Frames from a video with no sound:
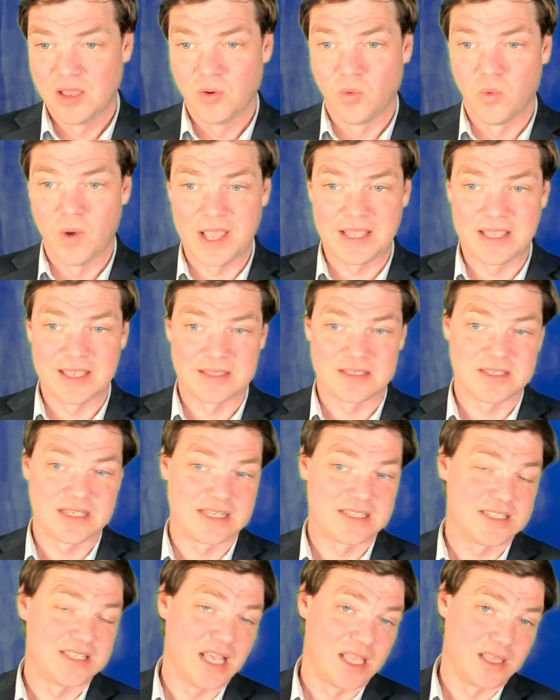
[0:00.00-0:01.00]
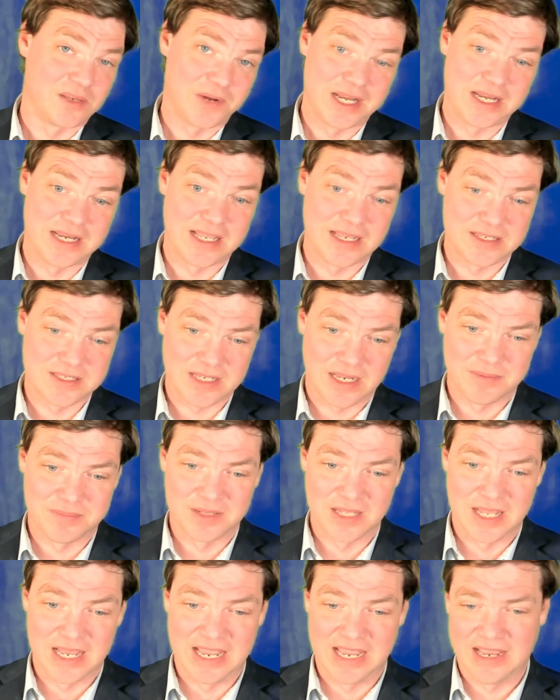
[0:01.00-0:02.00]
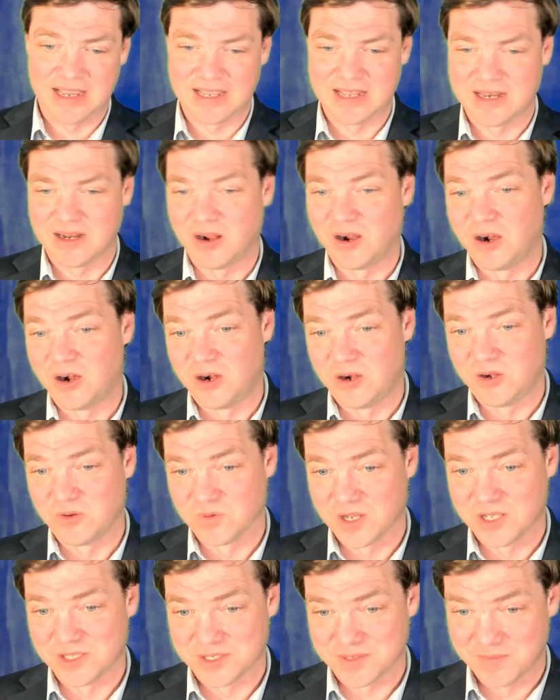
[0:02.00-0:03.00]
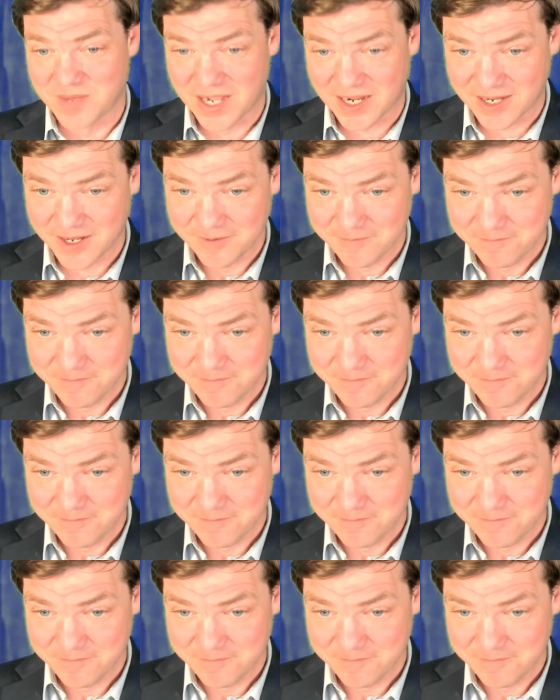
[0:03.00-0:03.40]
White gets accelerated kingside play, and all runs amok.